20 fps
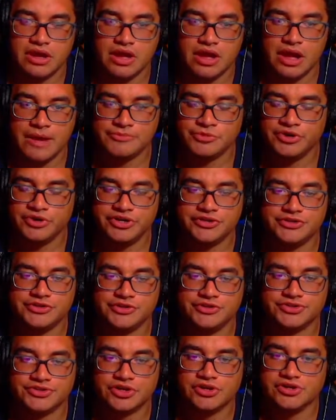I'm 22
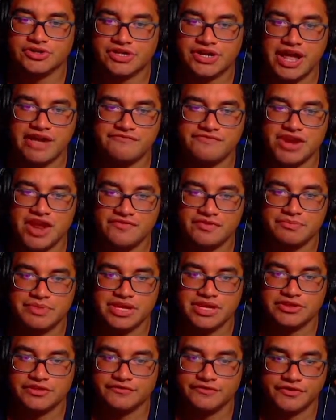years old, and I've never
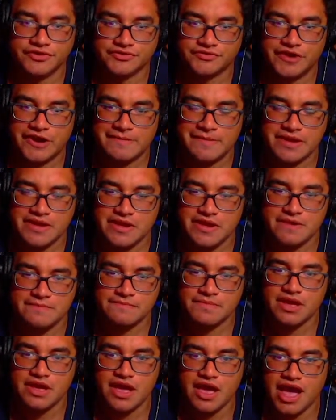beaten the first Rayman
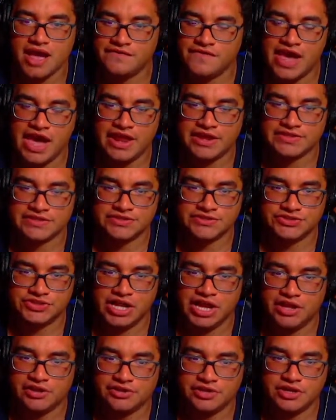game. I've had it since
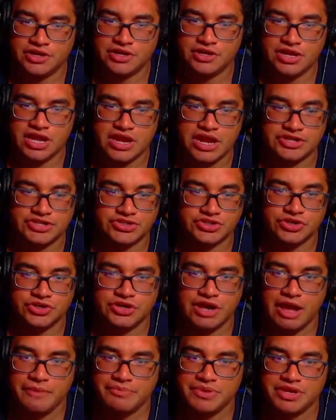childhood, and I just could
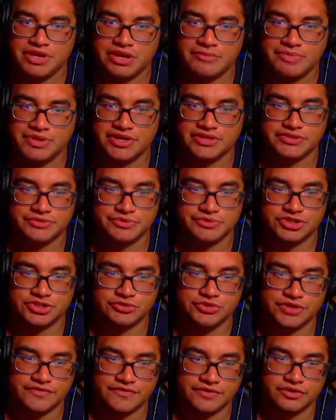not beat it because it was too
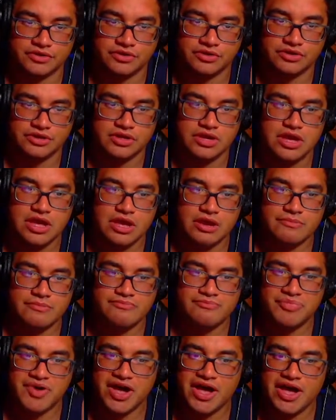difficult.
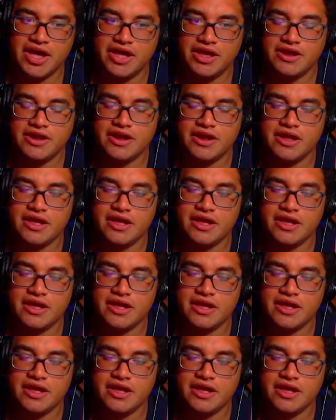But